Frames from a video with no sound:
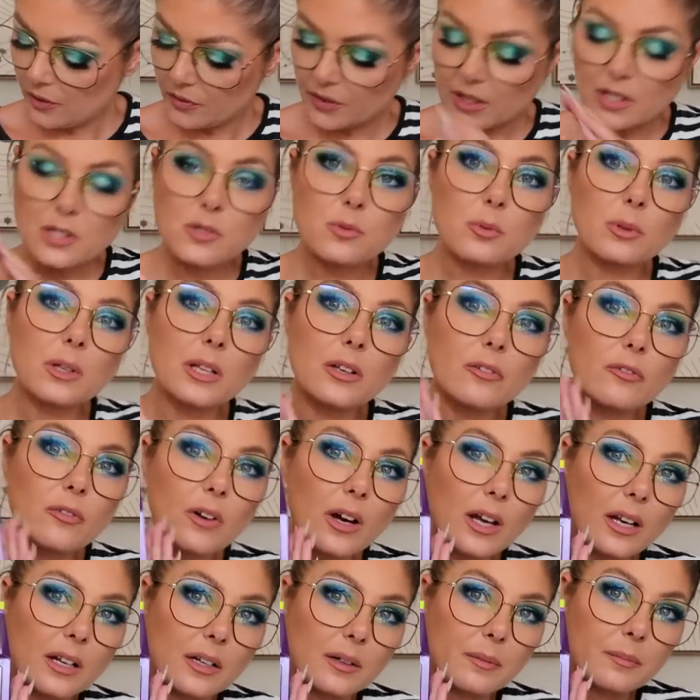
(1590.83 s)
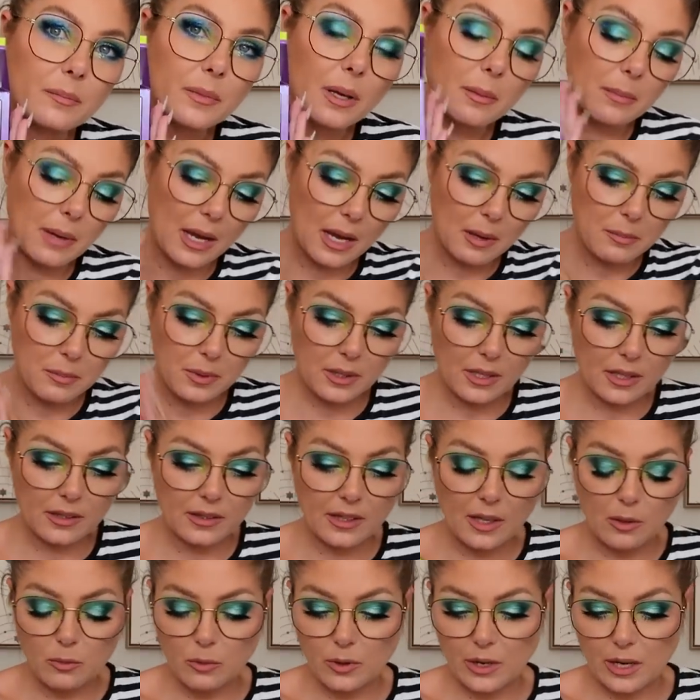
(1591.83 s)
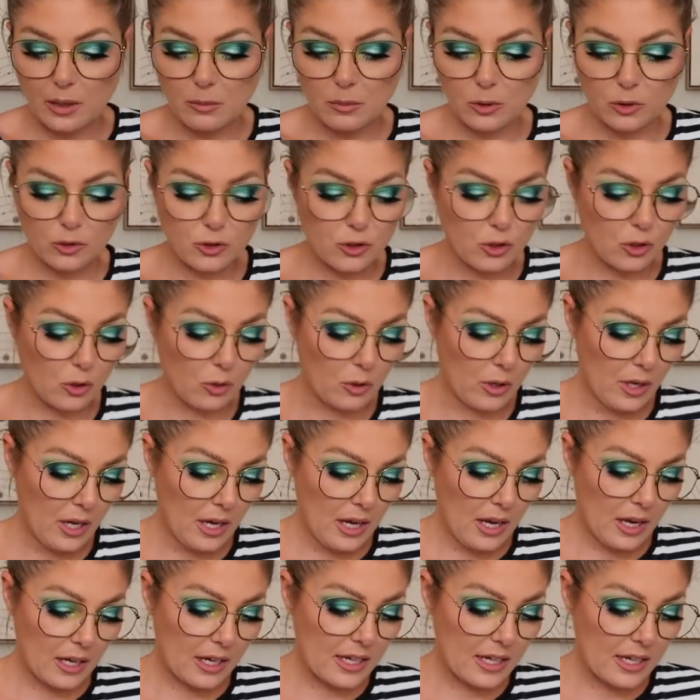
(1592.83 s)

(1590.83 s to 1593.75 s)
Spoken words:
That's really fun. I'm happy that they were able to,